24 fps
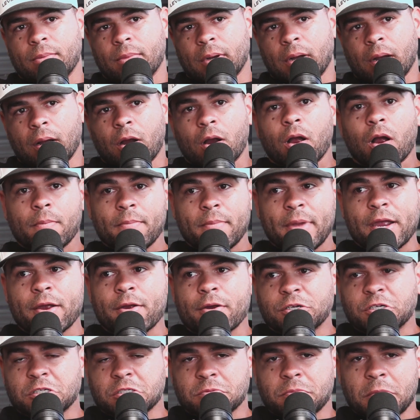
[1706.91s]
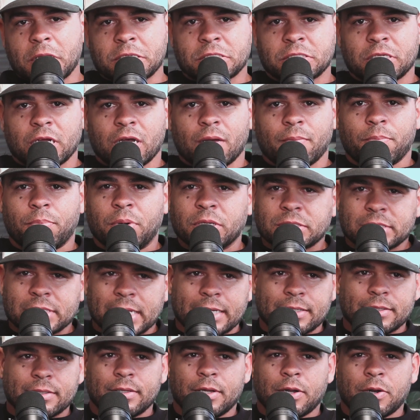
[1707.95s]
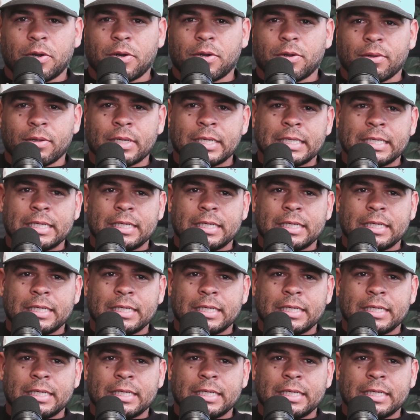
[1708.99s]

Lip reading: our marriage is messed up. But it's like, no, no, no.